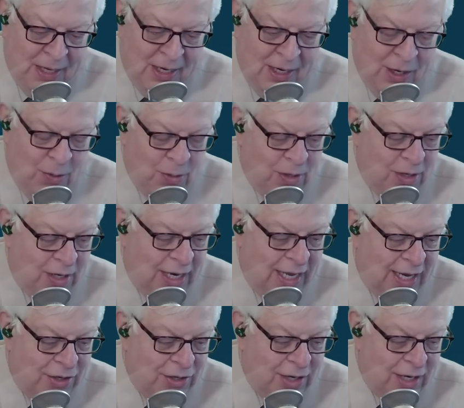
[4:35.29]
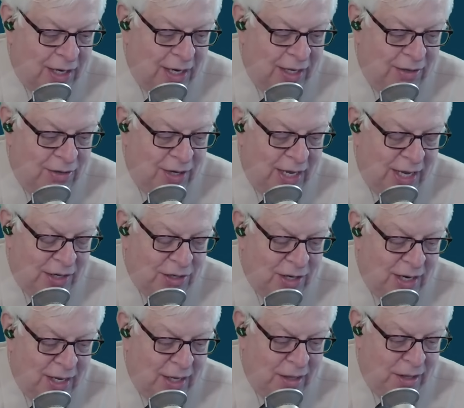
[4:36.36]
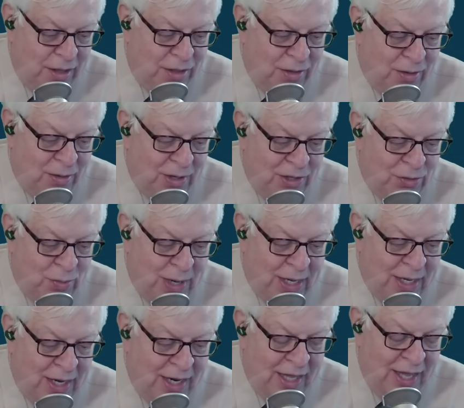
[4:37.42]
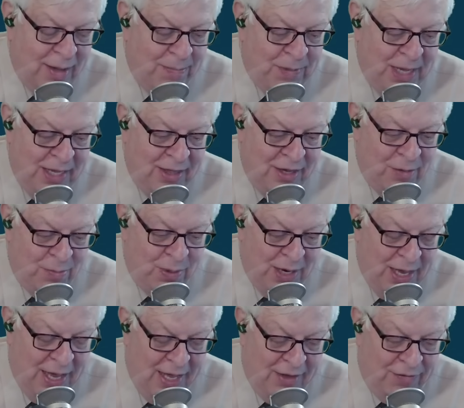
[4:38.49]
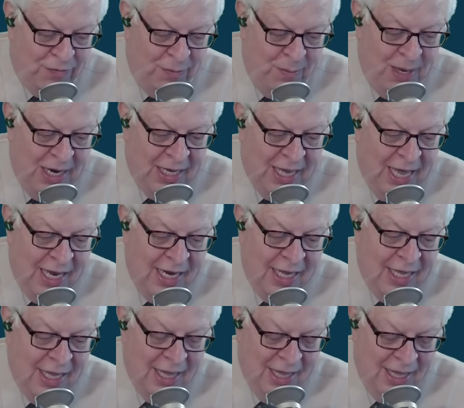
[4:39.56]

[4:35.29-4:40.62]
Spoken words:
Local, national, and international health authorities regularly update their plans for mitigating